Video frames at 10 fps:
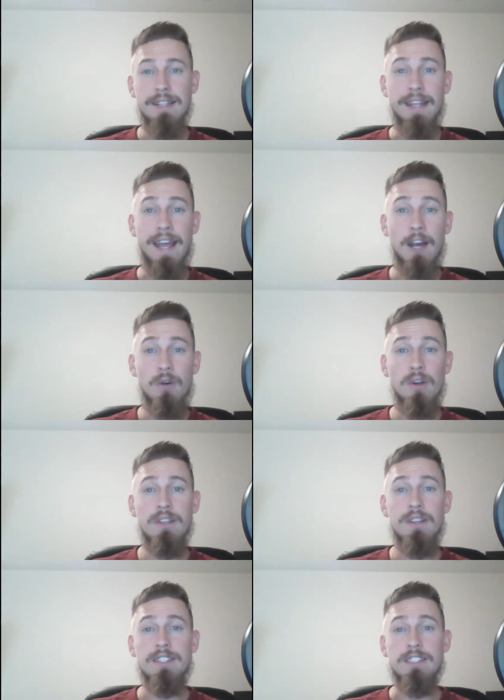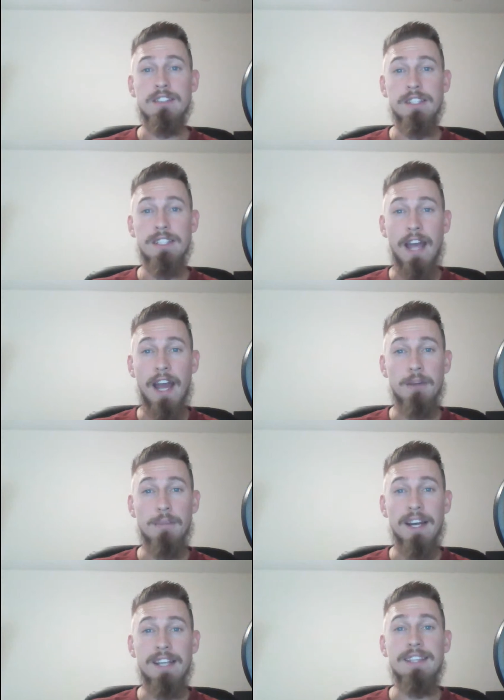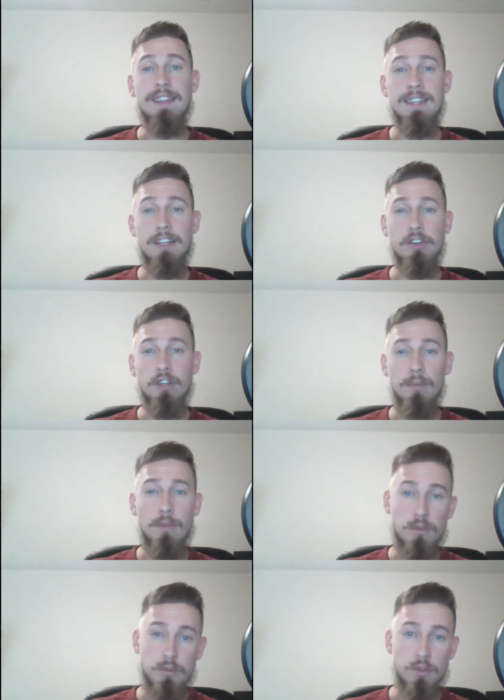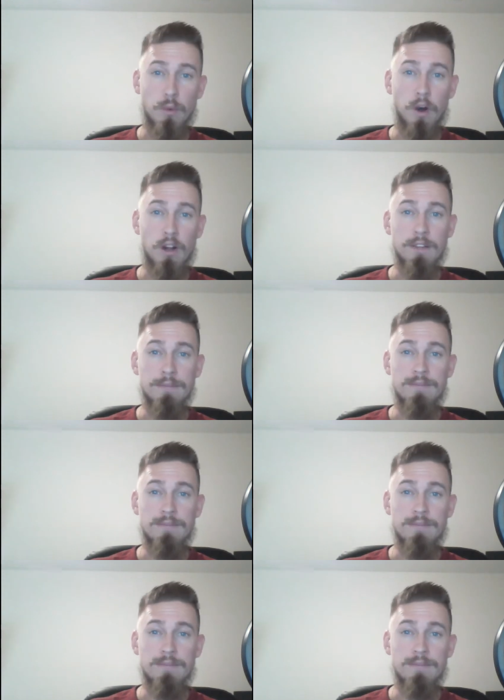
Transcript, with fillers: Now, let's look into how to buy Ethereum through your wallet.